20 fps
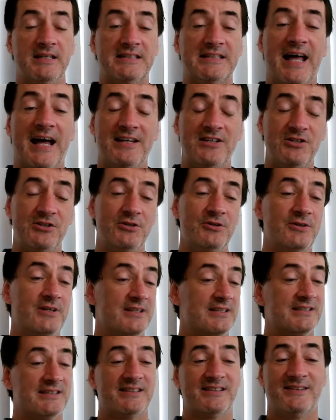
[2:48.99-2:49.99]
That dude
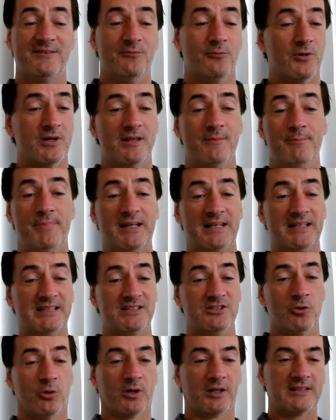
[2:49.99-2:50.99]
is one of the biggest
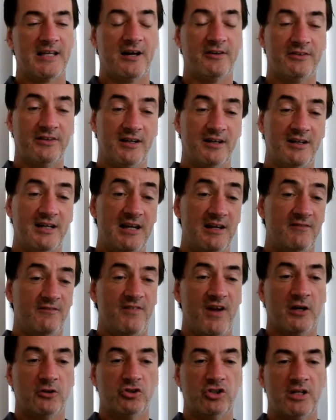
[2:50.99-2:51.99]
dorks out there, he and
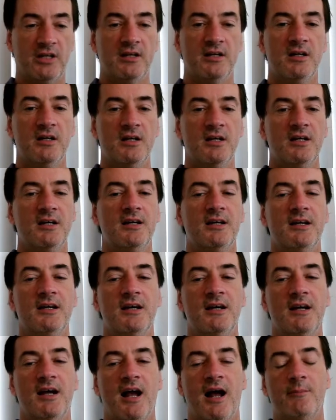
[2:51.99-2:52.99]
Fauci.
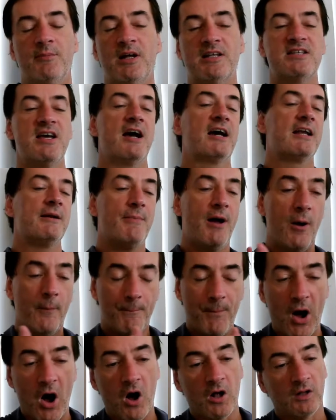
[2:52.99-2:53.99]
I'm not talking about
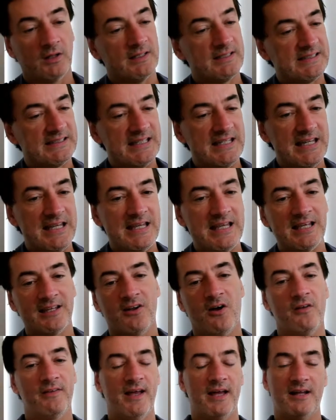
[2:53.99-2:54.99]
policy and
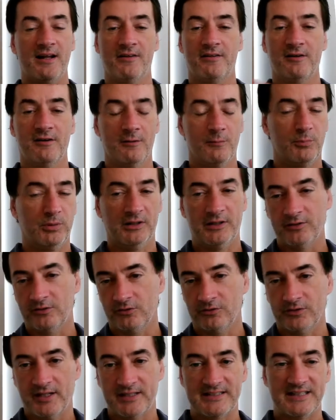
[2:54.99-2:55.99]
all that other political
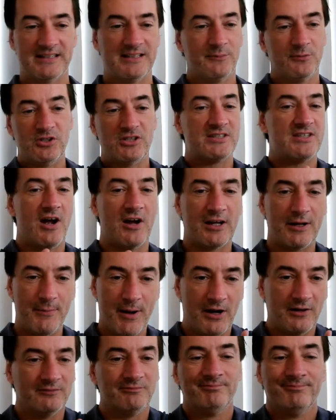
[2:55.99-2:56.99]
nonsense. I'm just talking
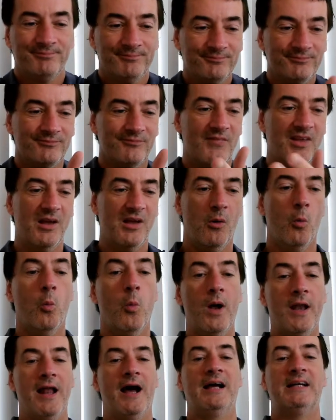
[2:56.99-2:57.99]
about
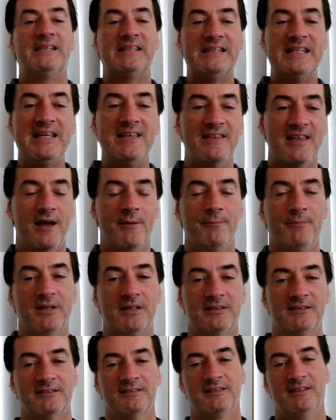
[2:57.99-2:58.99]
when I see them,
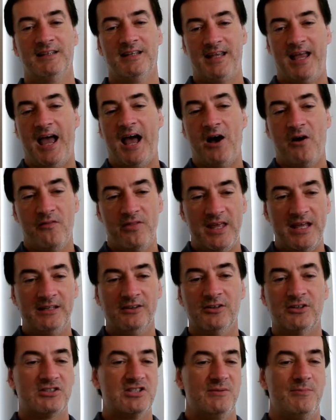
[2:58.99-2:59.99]
how they
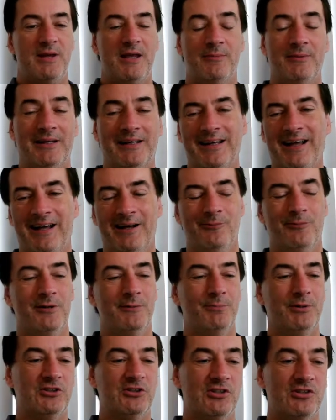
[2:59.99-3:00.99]
look to me. I'm like, God, what a
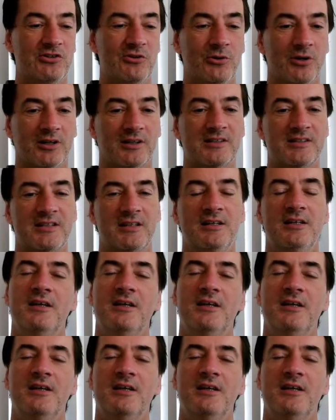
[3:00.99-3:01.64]
bunch of dorks.